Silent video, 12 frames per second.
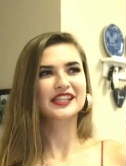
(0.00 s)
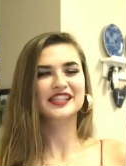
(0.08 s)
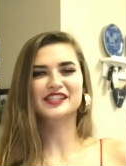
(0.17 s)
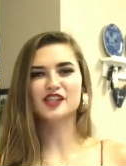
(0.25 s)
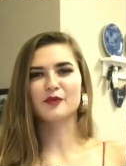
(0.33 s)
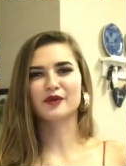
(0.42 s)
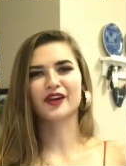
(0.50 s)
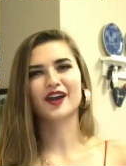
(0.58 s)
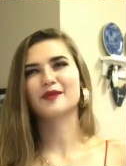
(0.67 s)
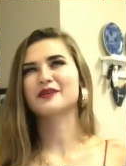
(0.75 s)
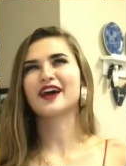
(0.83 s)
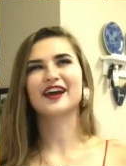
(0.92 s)
The summer.
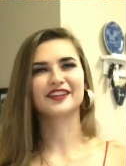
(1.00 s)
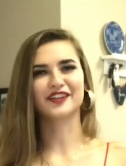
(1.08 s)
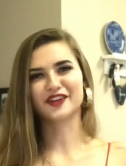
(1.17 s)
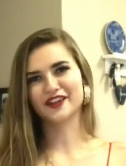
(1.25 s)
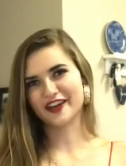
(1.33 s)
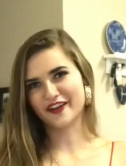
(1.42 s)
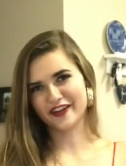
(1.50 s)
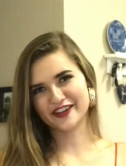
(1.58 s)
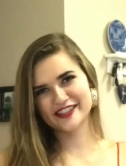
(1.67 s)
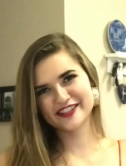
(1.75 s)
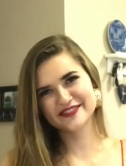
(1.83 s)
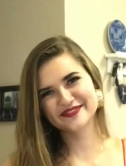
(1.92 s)
I'm an island girl at
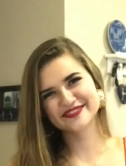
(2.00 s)
heart.